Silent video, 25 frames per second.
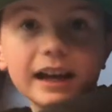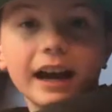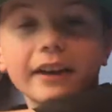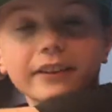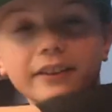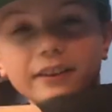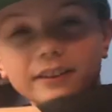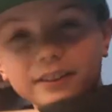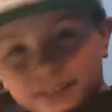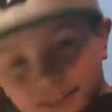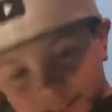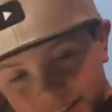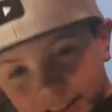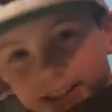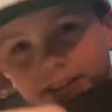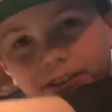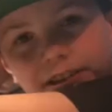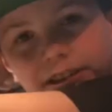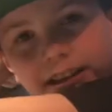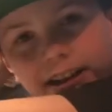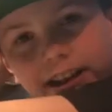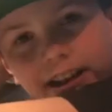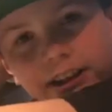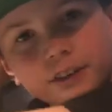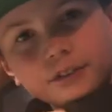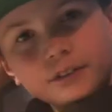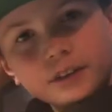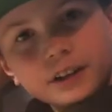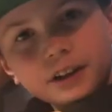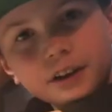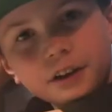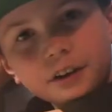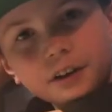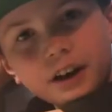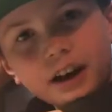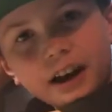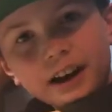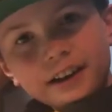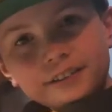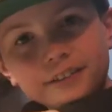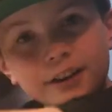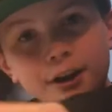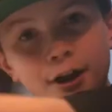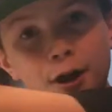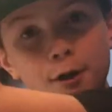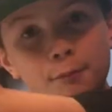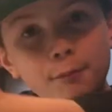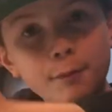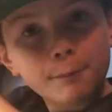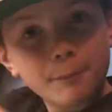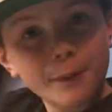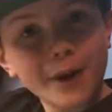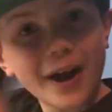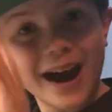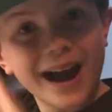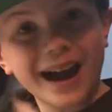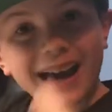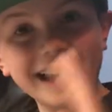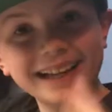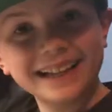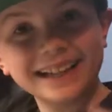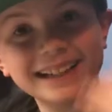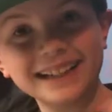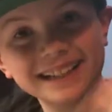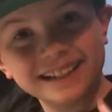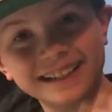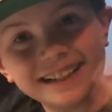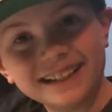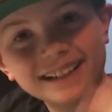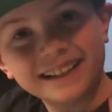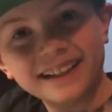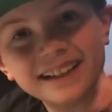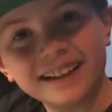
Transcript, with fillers: And I'll see you in the next video guys. Bye! -bye.